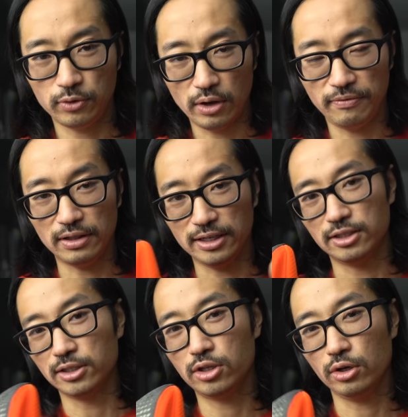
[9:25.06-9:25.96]
So I felt
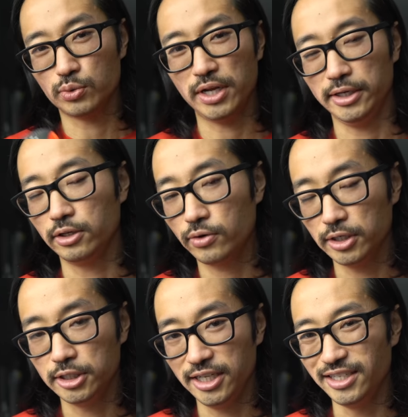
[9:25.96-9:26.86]
like the toes were getting
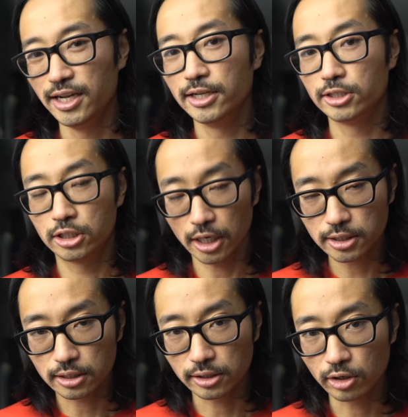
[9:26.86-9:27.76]
crunched in
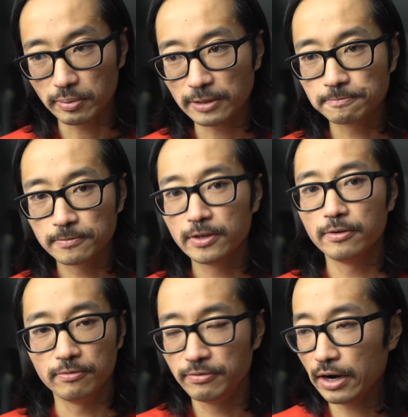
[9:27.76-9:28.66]
just a little bit.
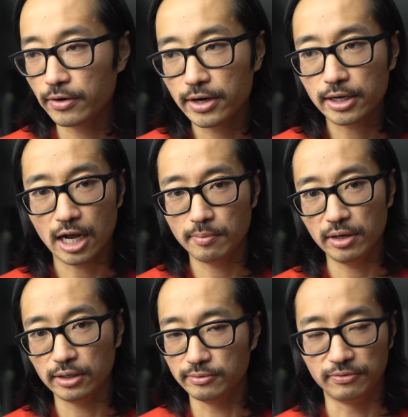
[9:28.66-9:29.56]
Very
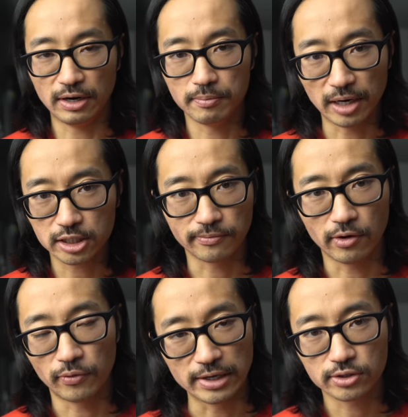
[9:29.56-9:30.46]
common and very much of
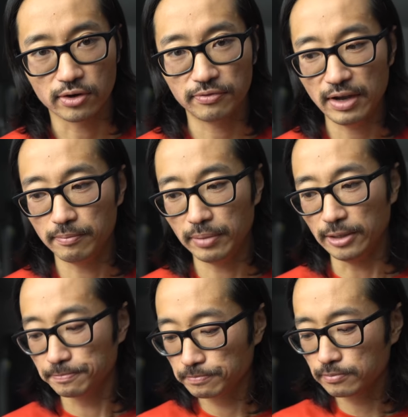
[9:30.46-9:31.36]
a racer fit,
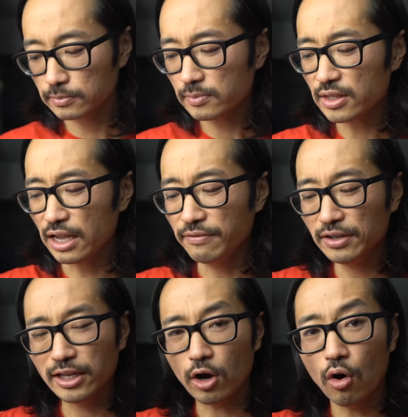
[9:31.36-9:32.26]
but I
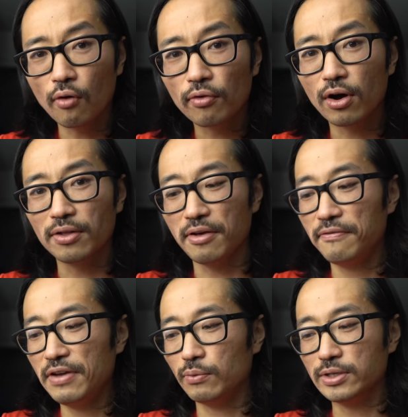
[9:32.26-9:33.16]
feel like overall the
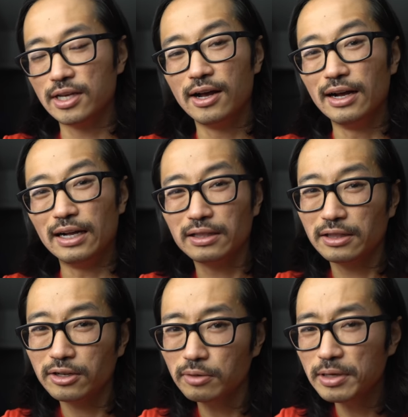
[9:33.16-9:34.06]
fit was a
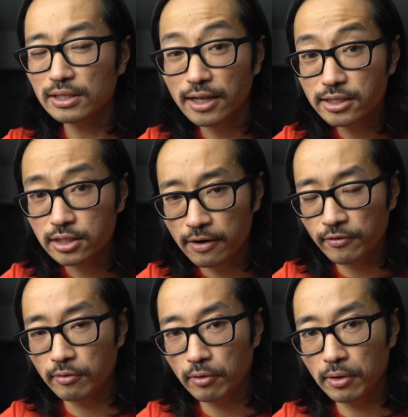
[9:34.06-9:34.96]
little bit less
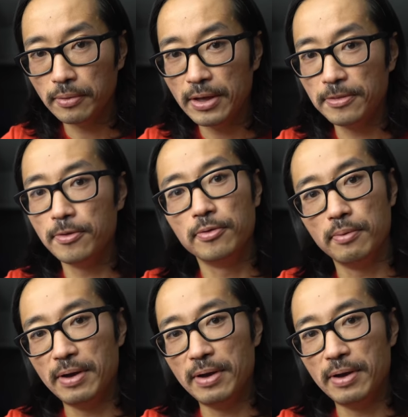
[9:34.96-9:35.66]
comfortable than the